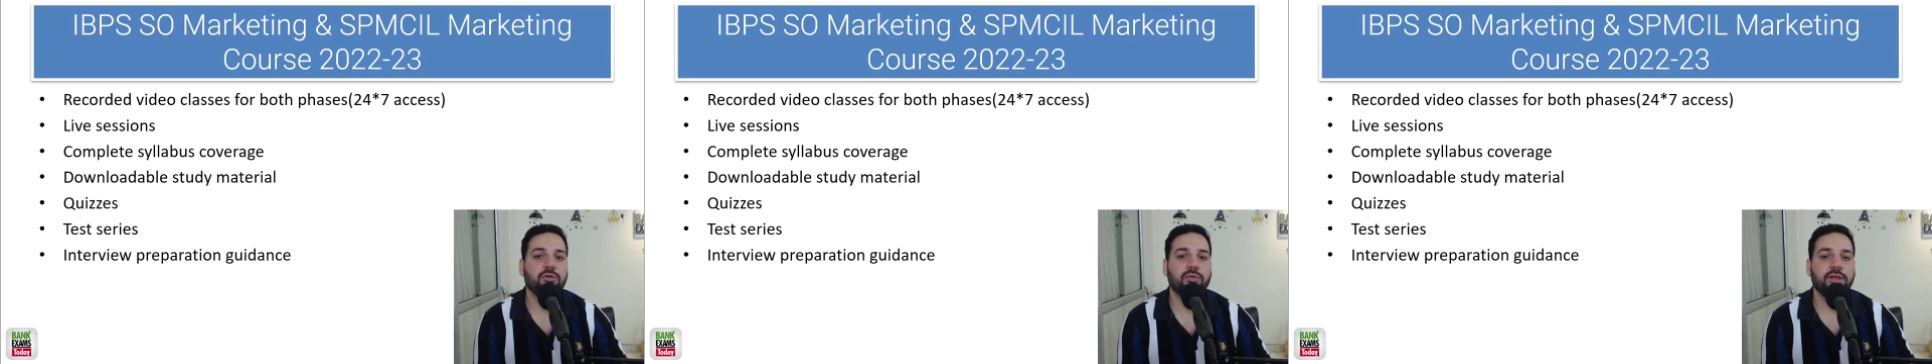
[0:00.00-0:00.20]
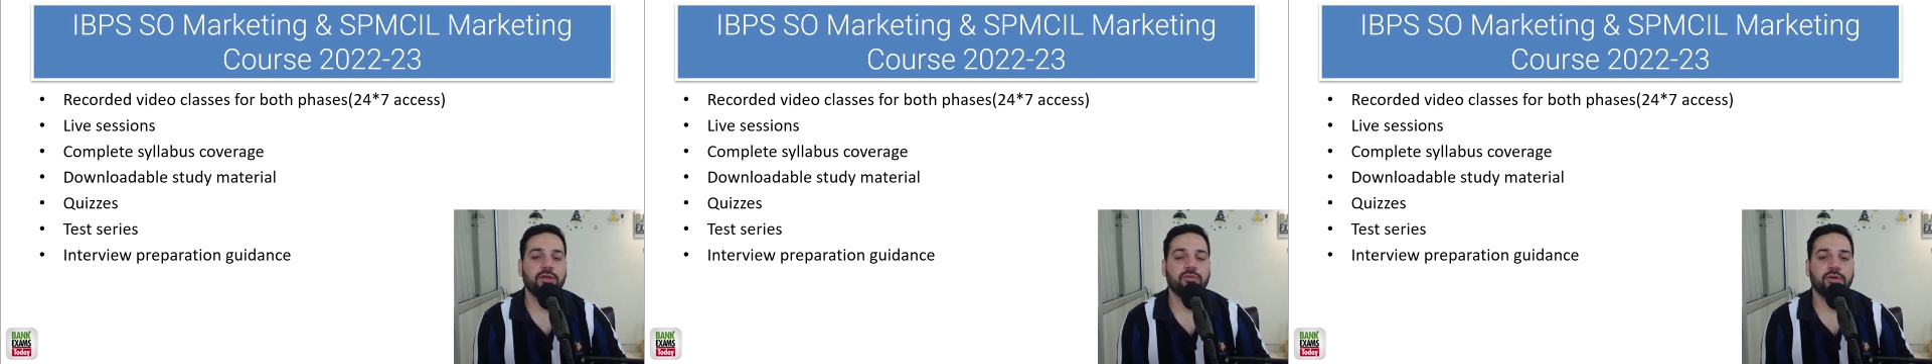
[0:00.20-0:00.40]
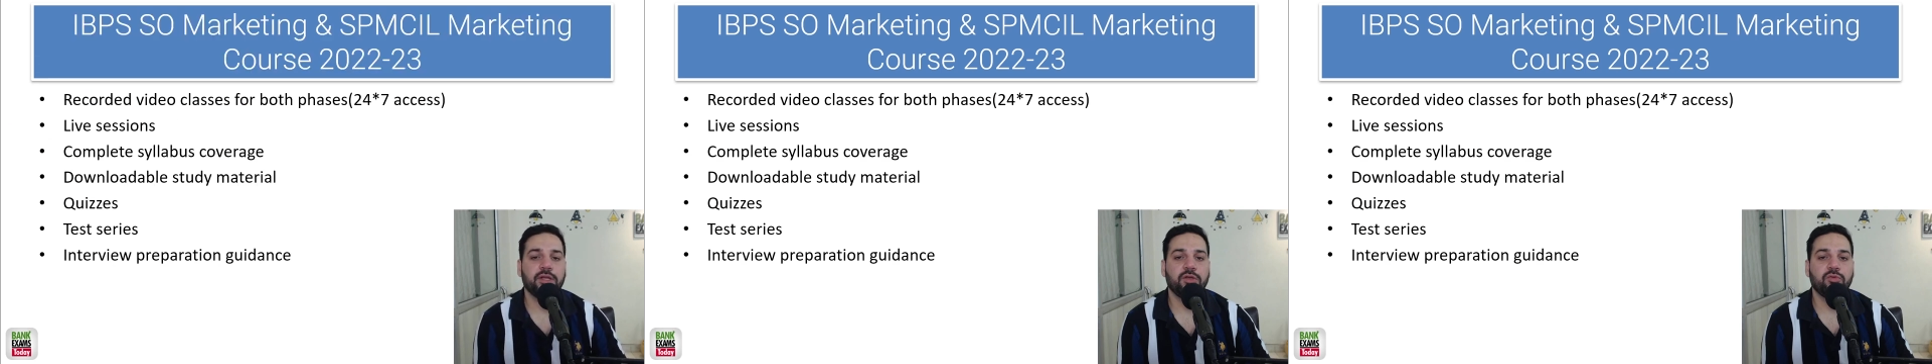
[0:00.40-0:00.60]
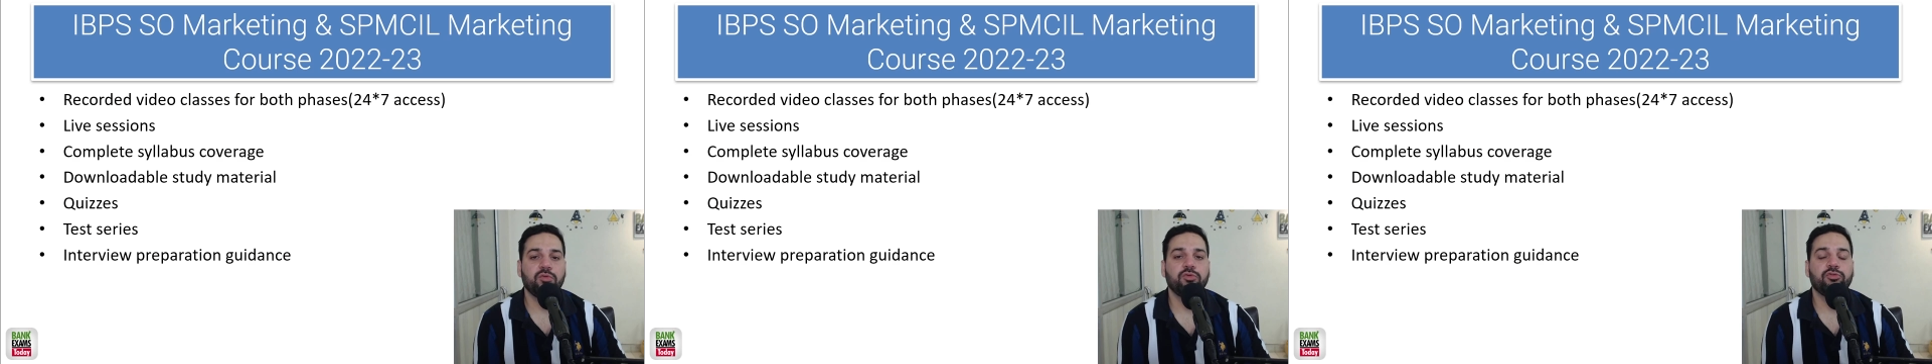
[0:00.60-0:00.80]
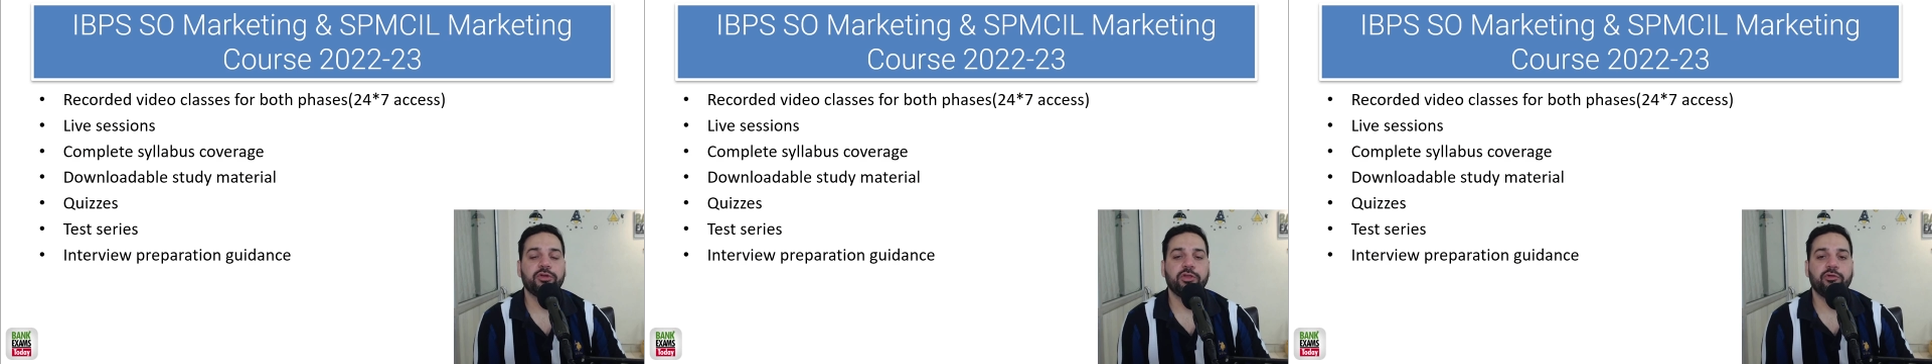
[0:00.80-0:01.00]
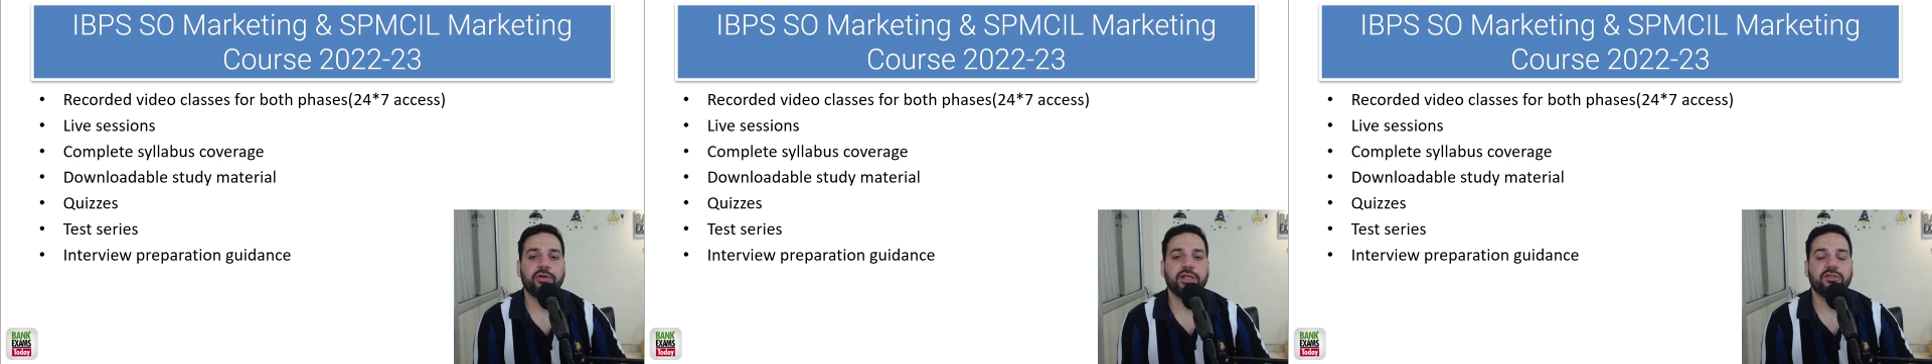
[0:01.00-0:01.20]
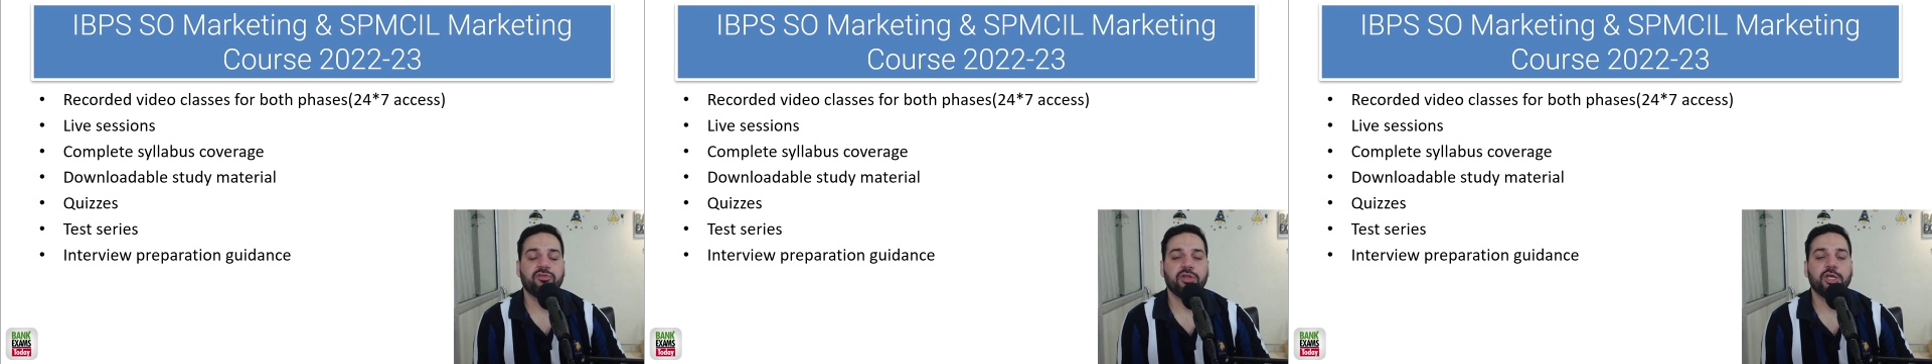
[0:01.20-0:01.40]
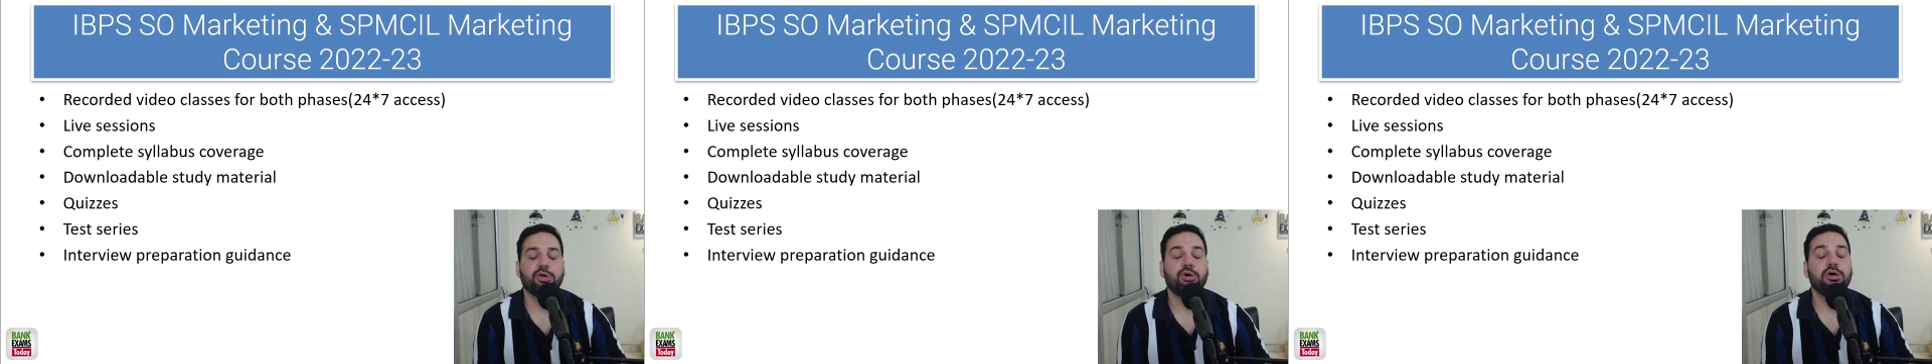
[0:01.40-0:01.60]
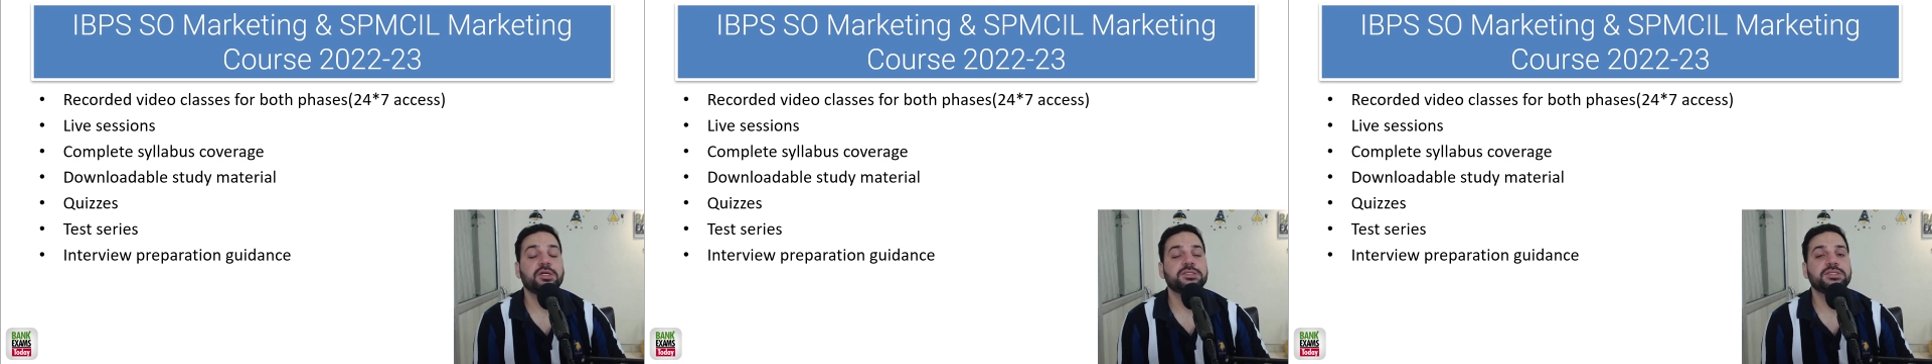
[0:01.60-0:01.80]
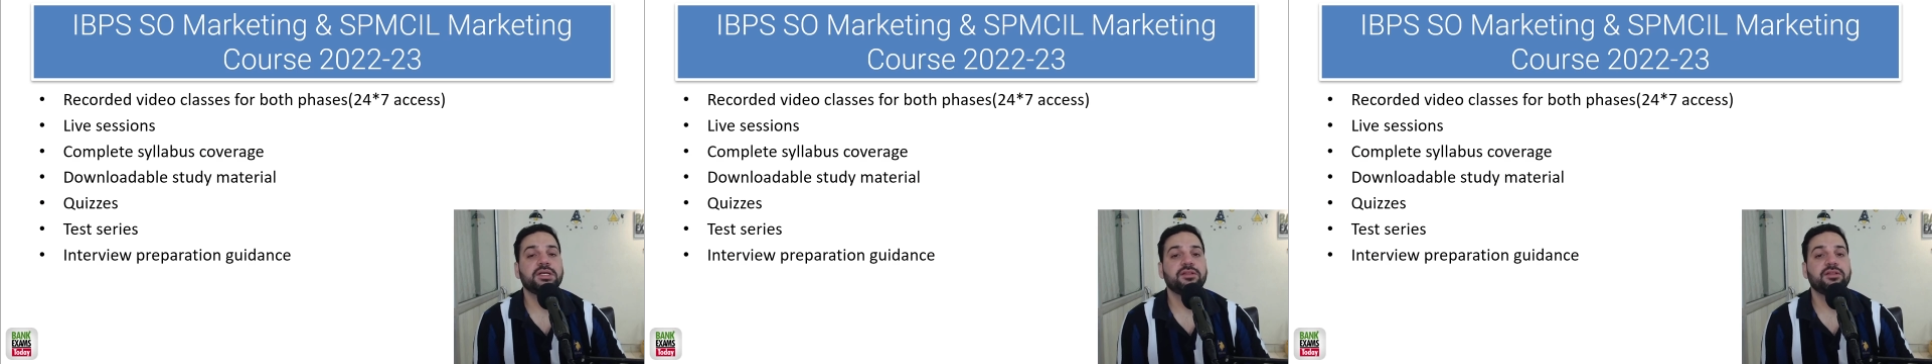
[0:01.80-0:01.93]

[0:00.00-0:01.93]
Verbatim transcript: 2022-2023 course.